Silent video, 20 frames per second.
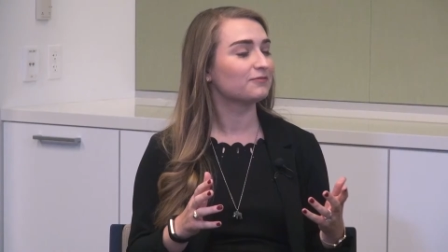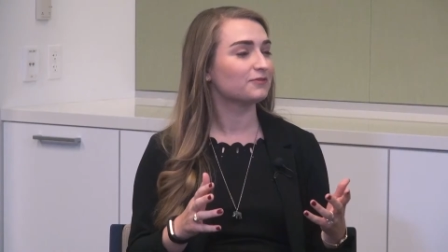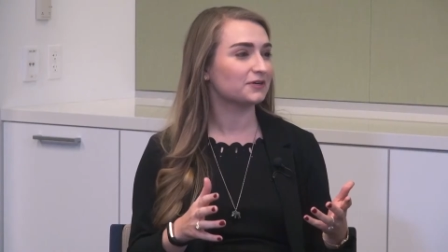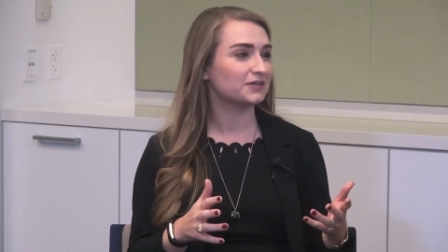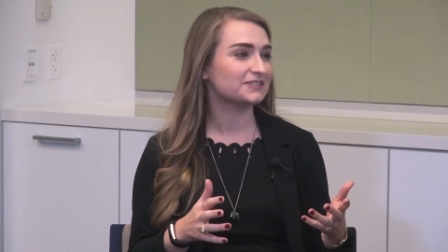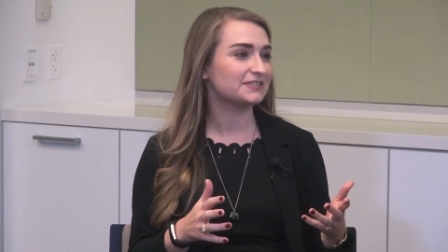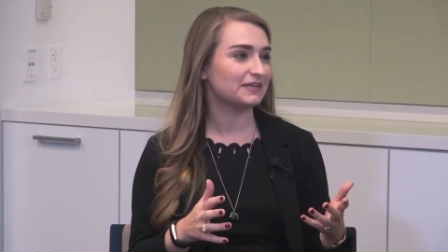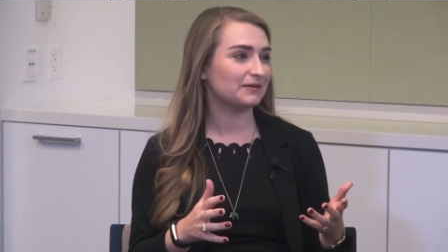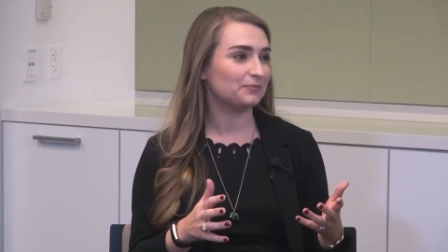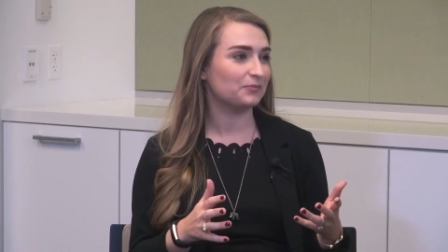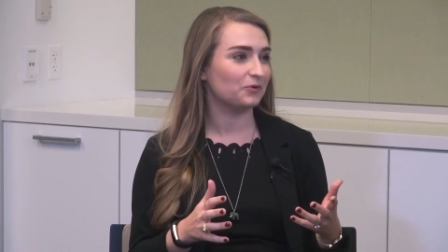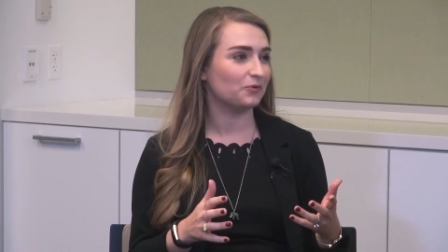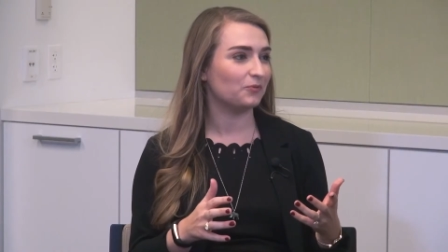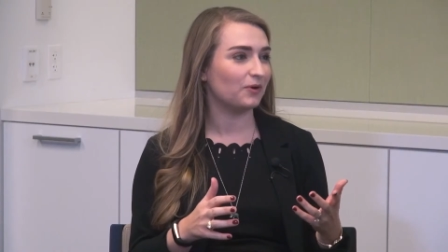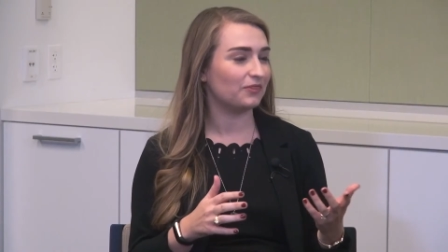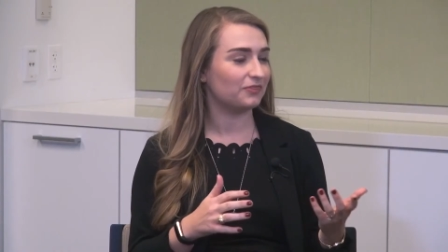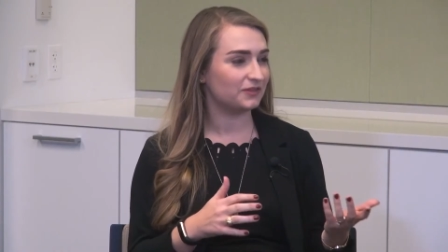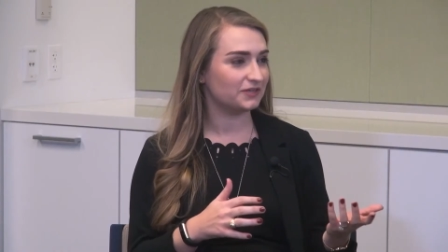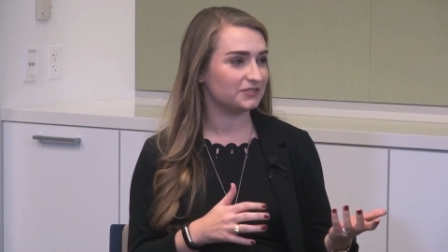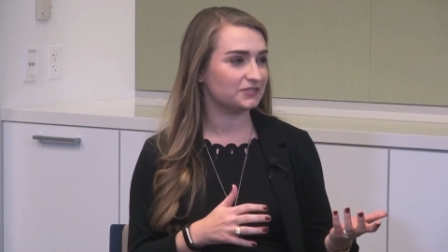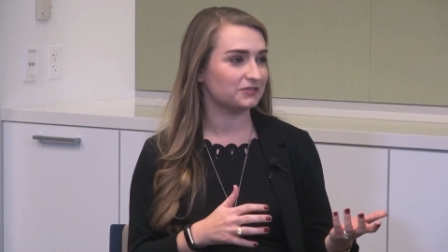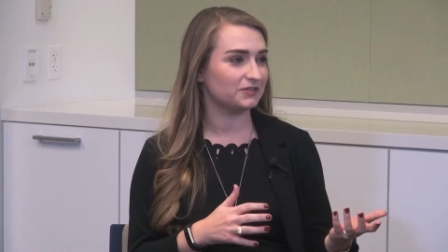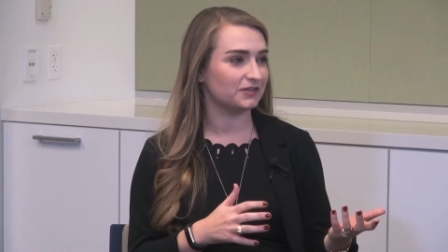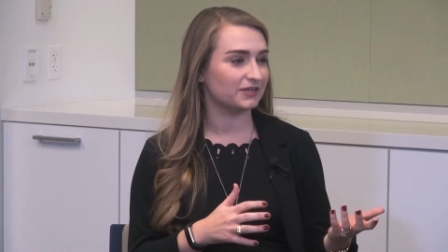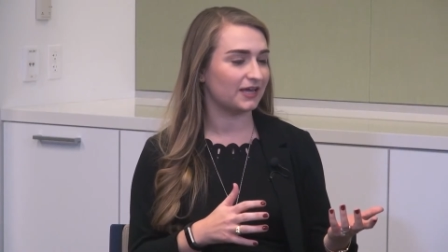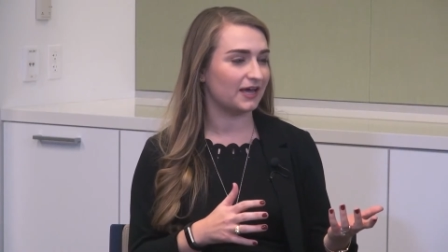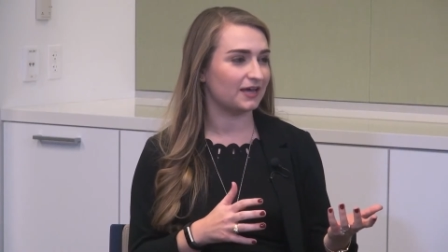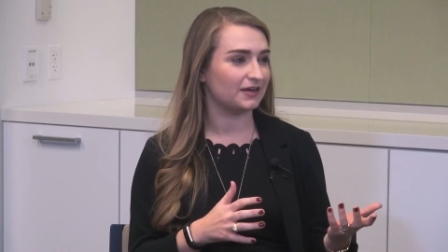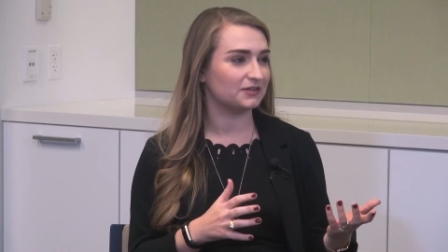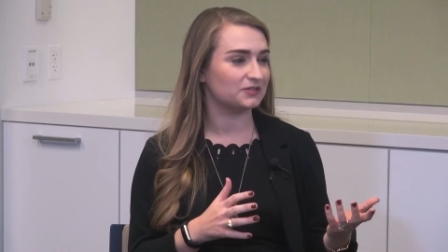For example, one thing to look
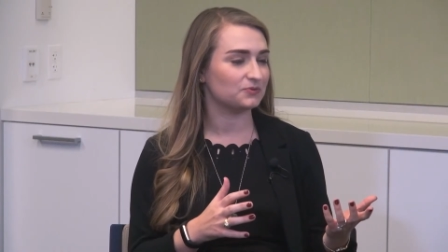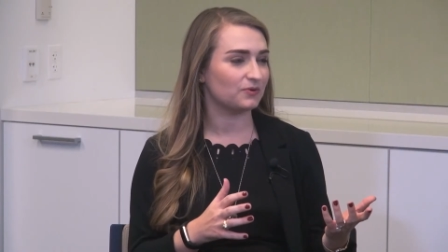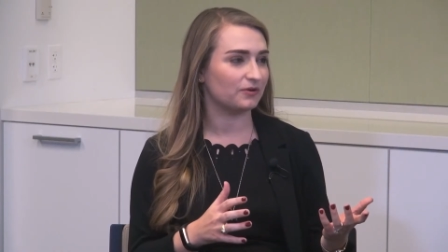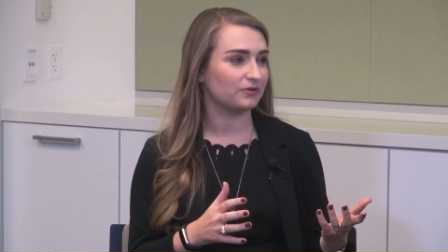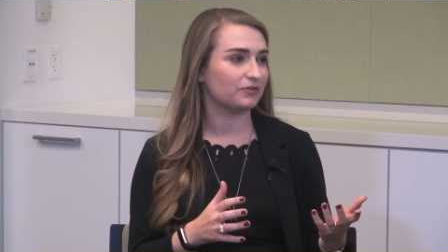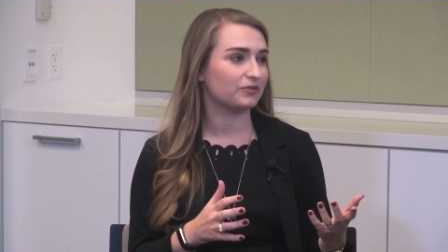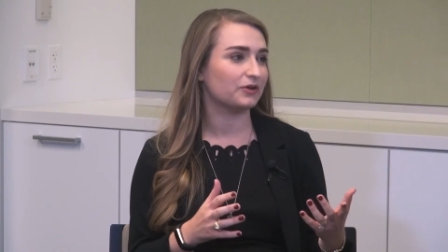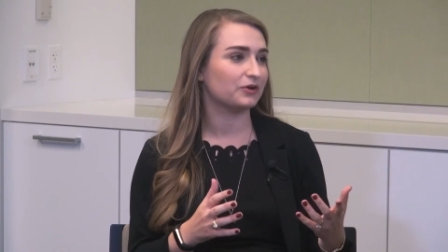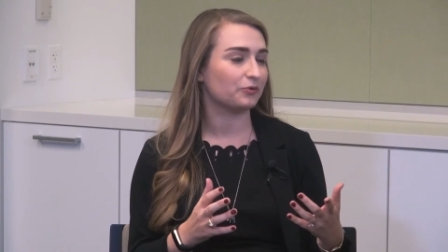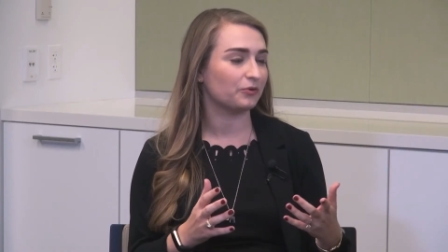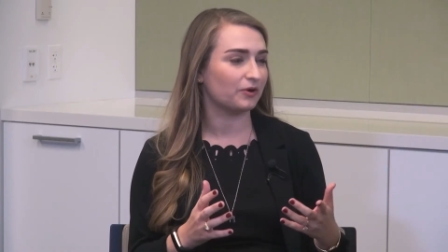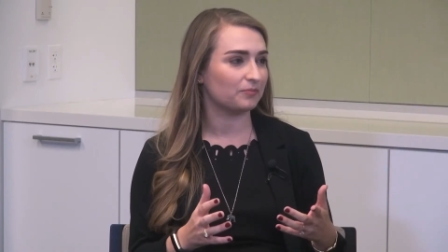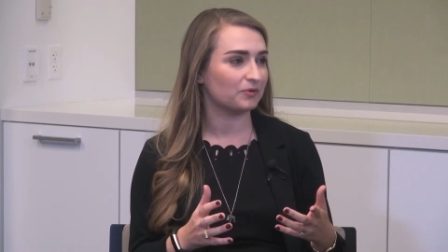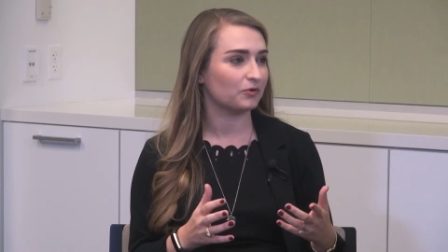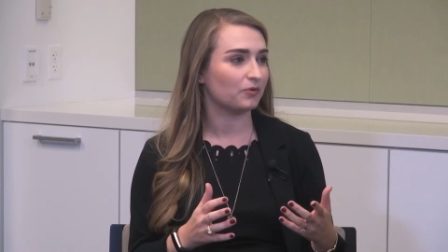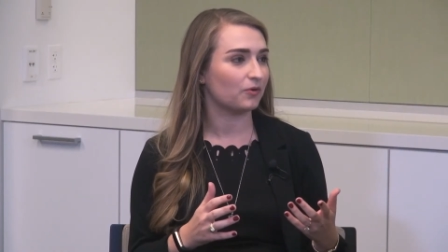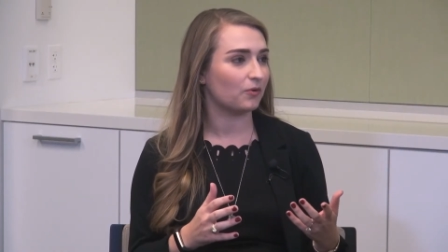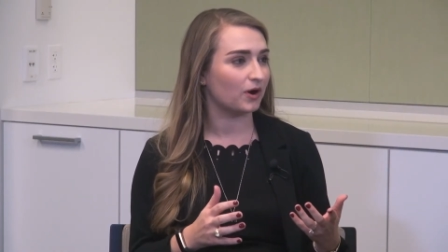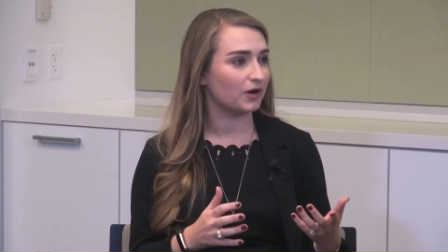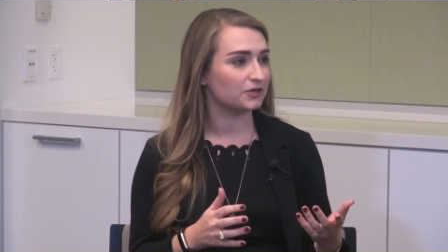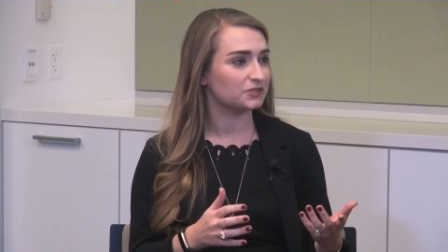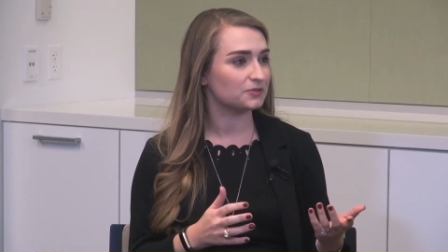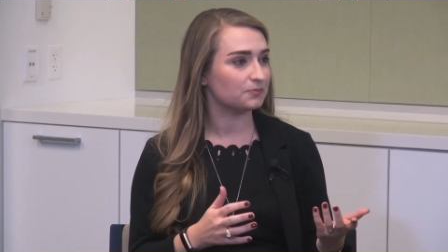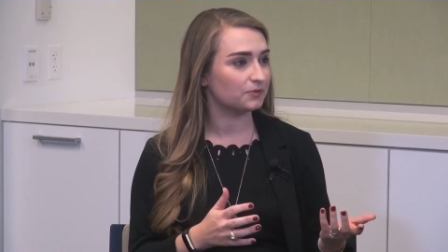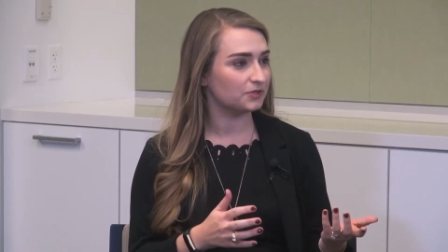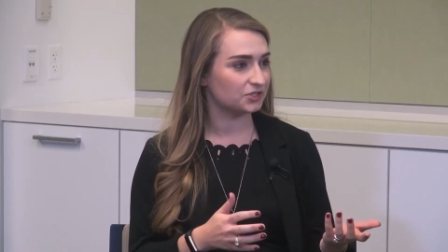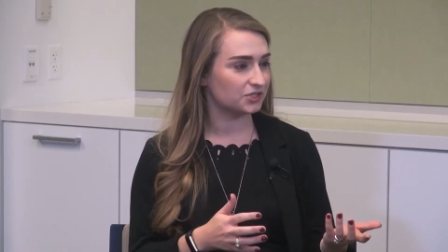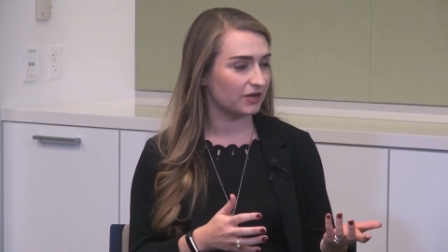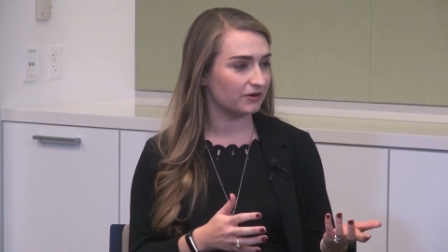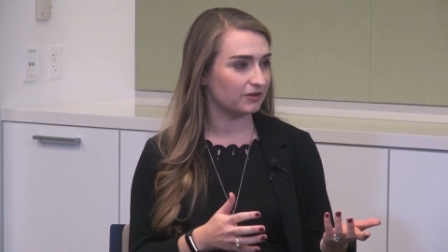at is whether the agreement requires a
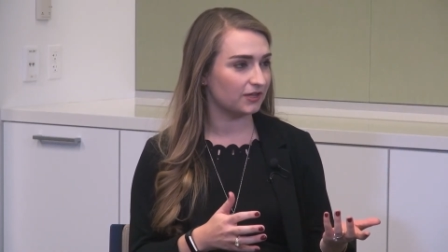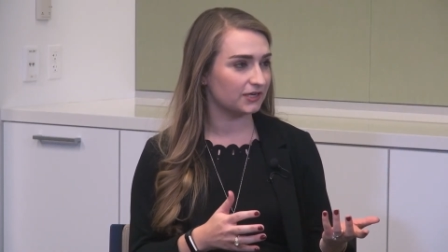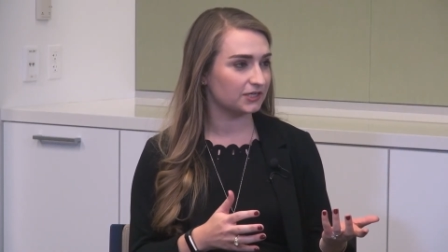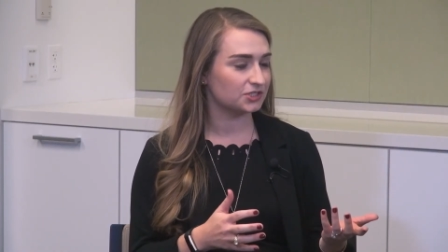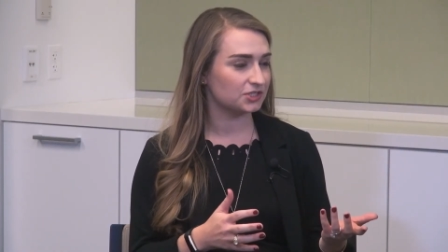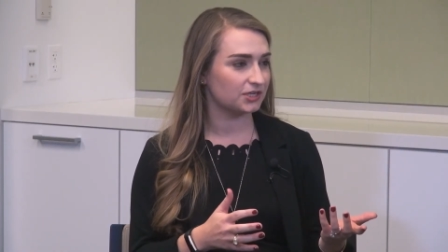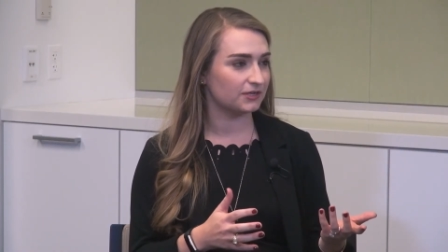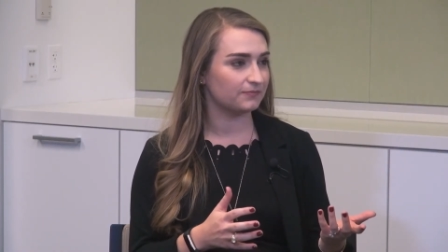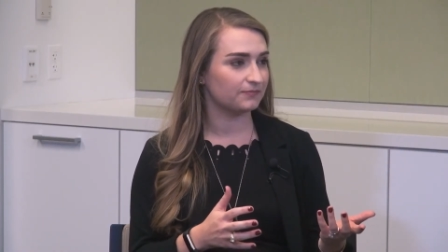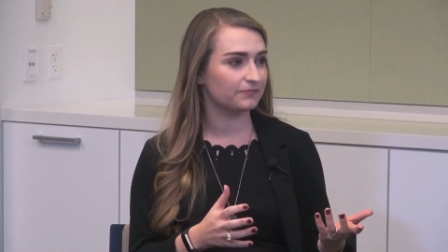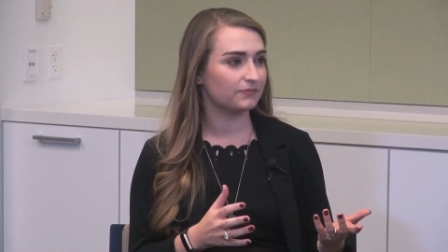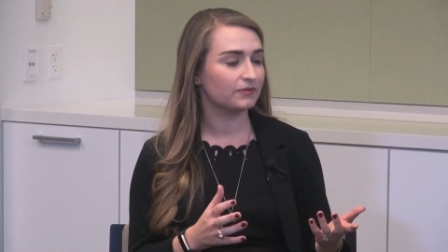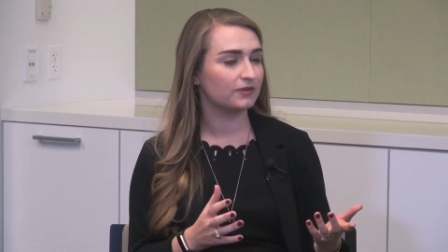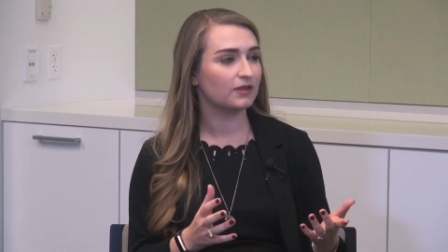push-out election.